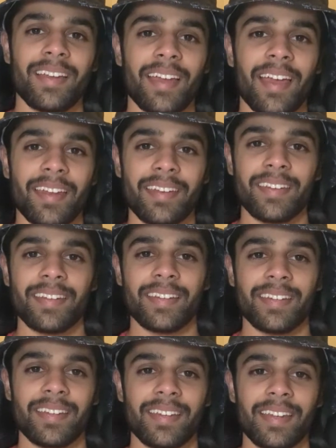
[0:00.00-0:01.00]
And
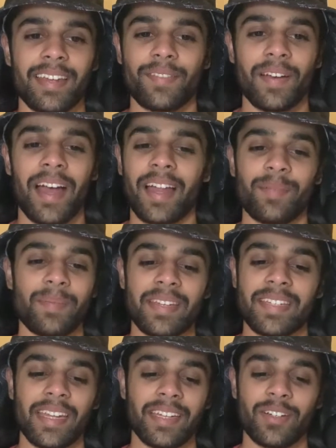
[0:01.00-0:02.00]
if I hadn't been
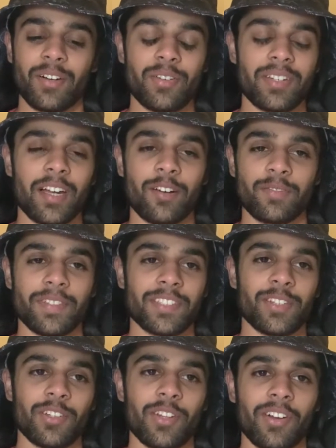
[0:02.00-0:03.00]
taking cold showers for
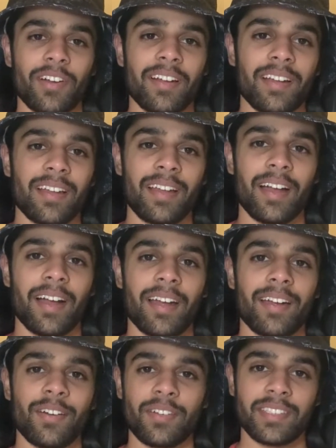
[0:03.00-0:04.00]
so long,
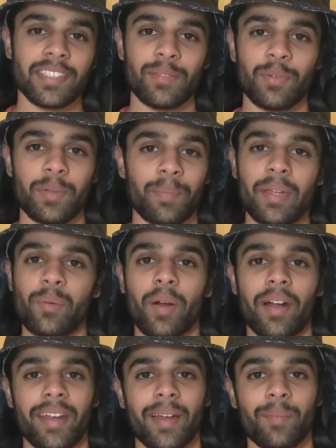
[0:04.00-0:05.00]
I honestly wouldn't be
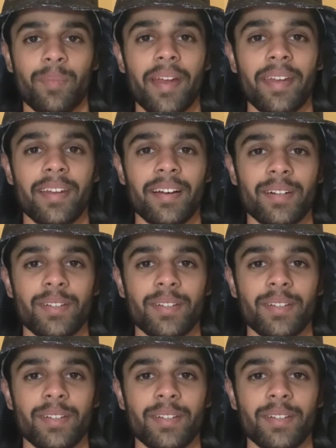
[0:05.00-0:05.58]
where I am right now.